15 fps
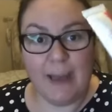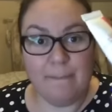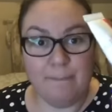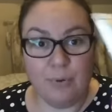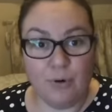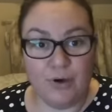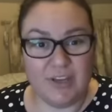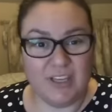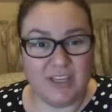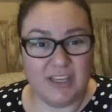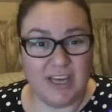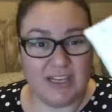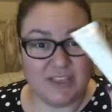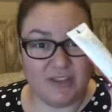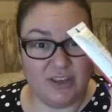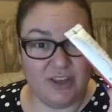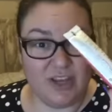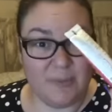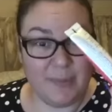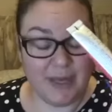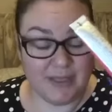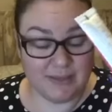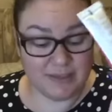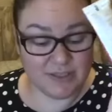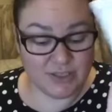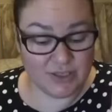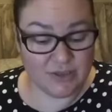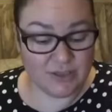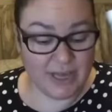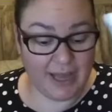but it's 30ml,
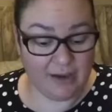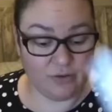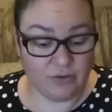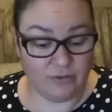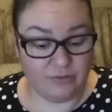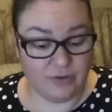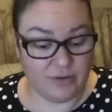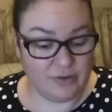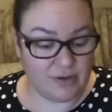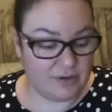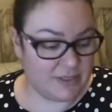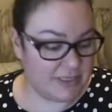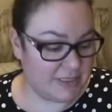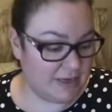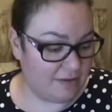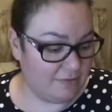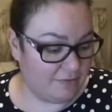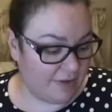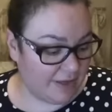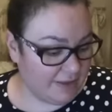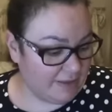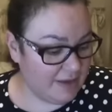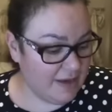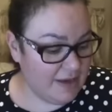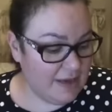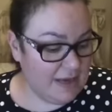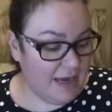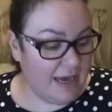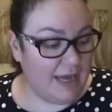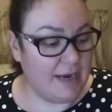so you'll get a good few uses out of it.
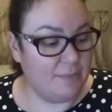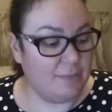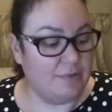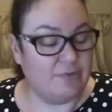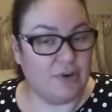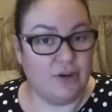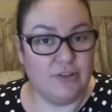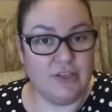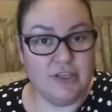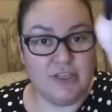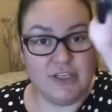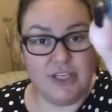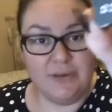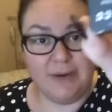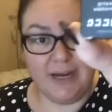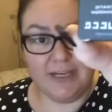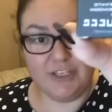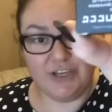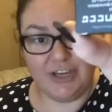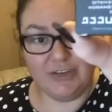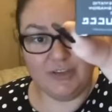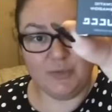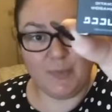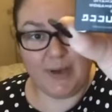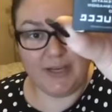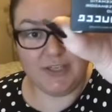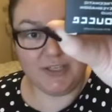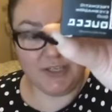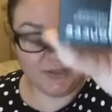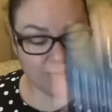And then we've got the two eyeshadows by
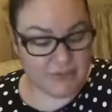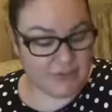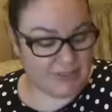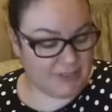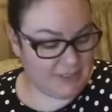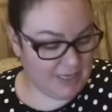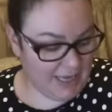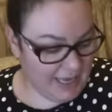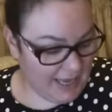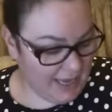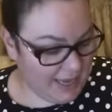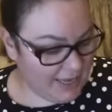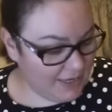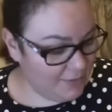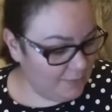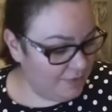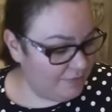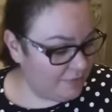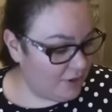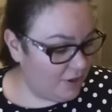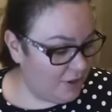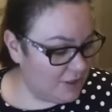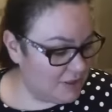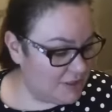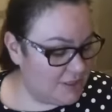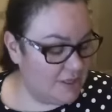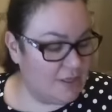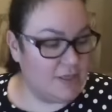Douce, and we've got